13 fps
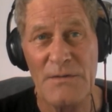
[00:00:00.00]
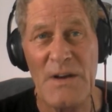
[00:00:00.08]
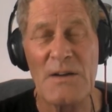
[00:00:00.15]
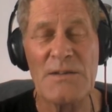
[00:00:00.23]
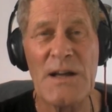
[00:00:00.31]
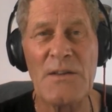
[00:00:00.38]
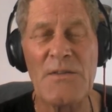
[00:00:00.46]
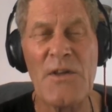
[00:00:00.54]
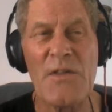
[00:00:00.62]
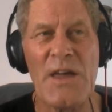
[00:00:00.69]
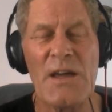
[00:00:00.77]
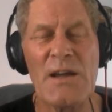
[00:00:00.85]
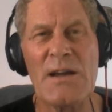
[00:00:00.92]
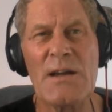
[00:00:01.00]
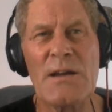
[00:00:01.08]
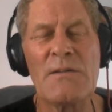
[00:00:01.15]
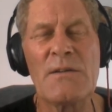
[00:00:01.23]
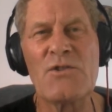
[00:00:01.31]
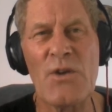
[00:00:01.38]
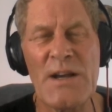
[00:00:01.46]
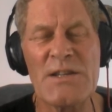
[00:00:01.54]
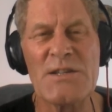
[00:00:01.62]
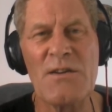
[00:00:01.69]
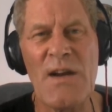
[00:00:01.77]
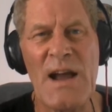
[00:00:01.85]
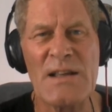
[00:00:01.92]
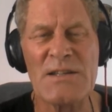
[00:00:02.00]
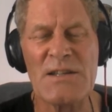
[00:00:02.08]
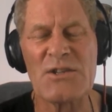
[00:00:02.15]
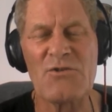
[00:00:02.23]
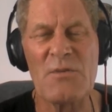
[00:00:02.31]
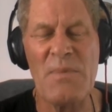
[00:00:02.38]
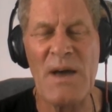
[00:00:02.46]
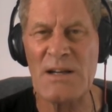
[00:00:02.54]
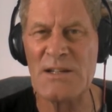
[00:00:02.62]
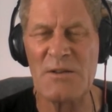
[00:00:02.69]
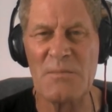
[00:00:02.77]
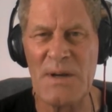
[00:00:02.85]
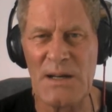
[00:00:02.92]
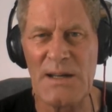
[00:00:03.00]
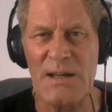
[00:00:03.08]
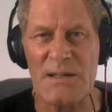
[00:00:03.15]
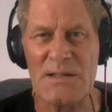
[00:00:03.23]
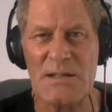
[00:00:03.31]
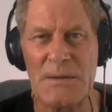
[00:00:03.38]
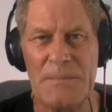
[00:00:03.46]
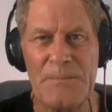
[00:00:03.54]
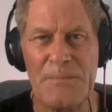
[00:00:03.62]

found out that they can trace their ancestry back to the Middle East.